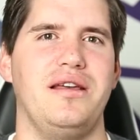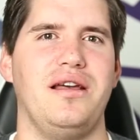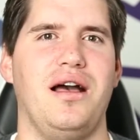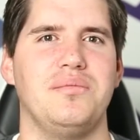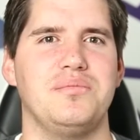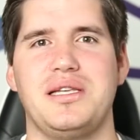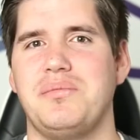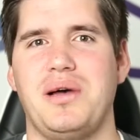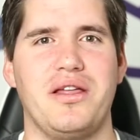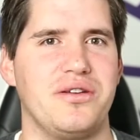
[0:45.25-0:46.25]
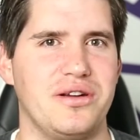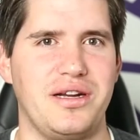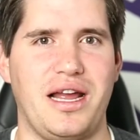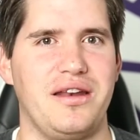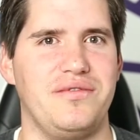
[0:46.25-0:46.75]
some other
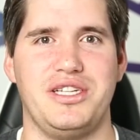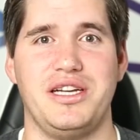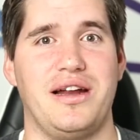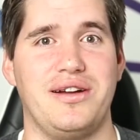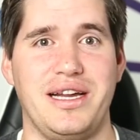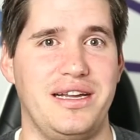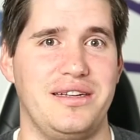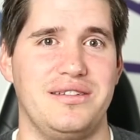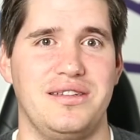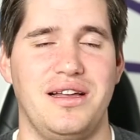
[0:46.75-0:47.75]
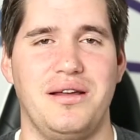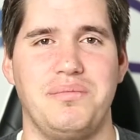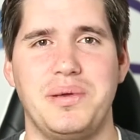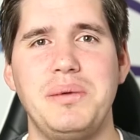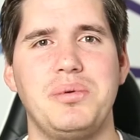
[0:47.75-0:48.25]
kind of generic
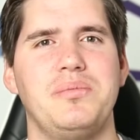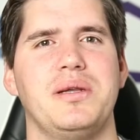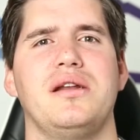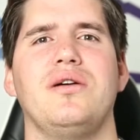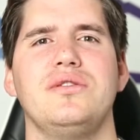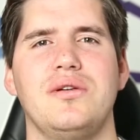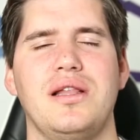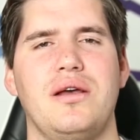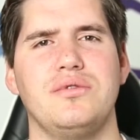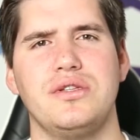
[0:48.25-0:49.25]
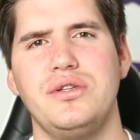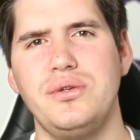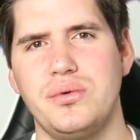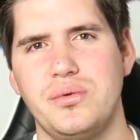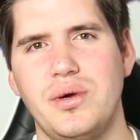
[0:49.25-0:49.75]
people, but it also allows
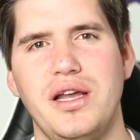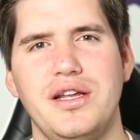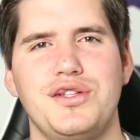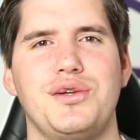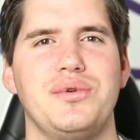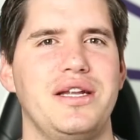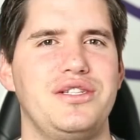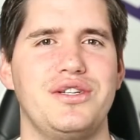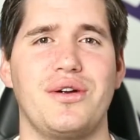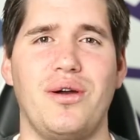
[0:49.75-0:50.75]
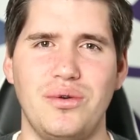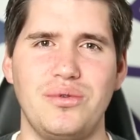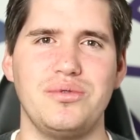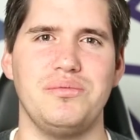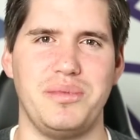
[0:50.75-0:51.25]
you to create your
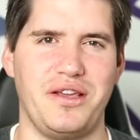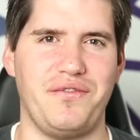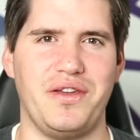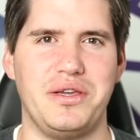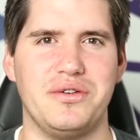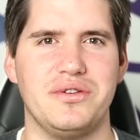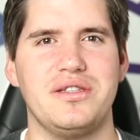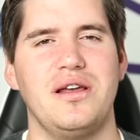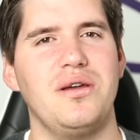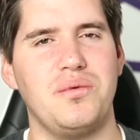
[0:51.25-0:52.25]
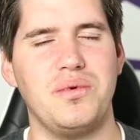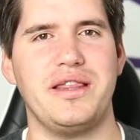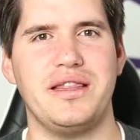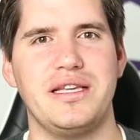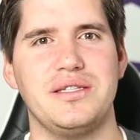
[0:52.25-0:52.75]
own minifigures with
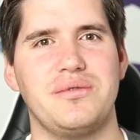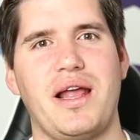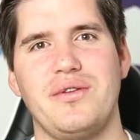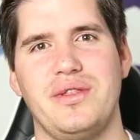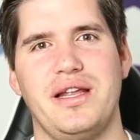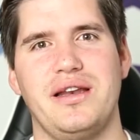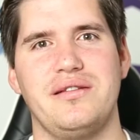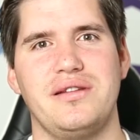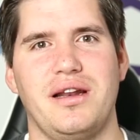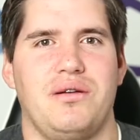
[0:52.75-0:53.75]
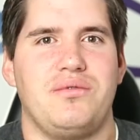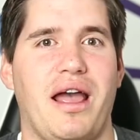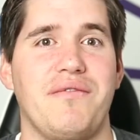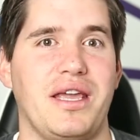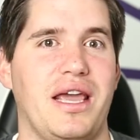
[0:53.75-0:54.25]
these rather than,
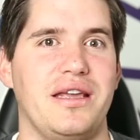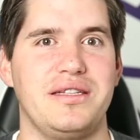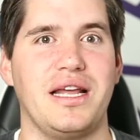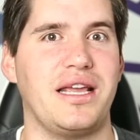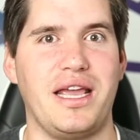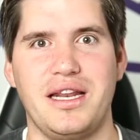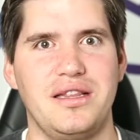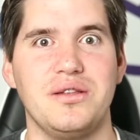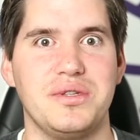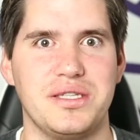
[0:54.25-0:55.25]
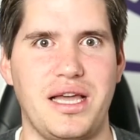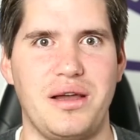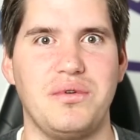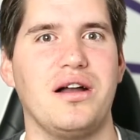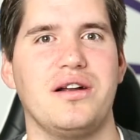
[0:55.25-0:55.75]
having a dedicated Luke
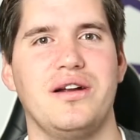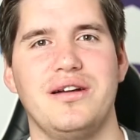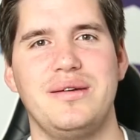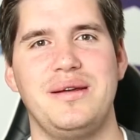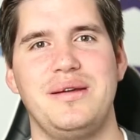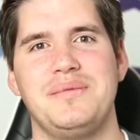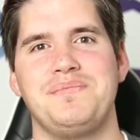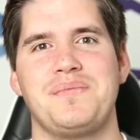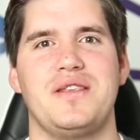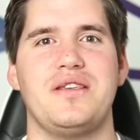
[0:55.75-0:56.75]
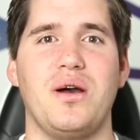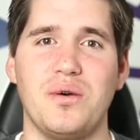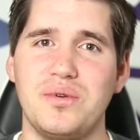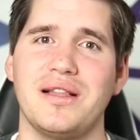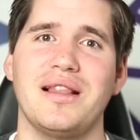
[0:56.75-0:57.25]
Skywalker. So
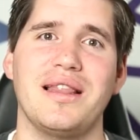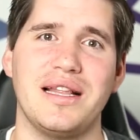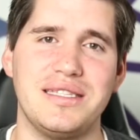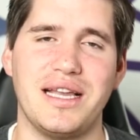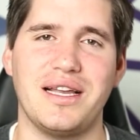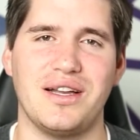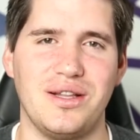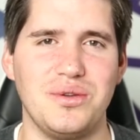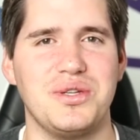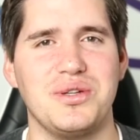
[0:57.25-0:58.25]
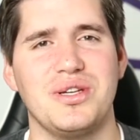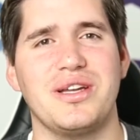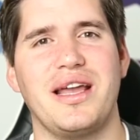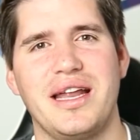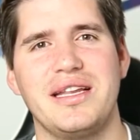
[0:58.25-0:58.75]
let's take a closer look
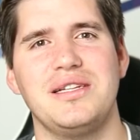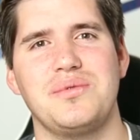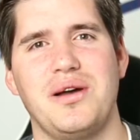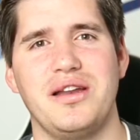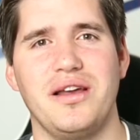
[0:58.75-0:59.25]
at each one of the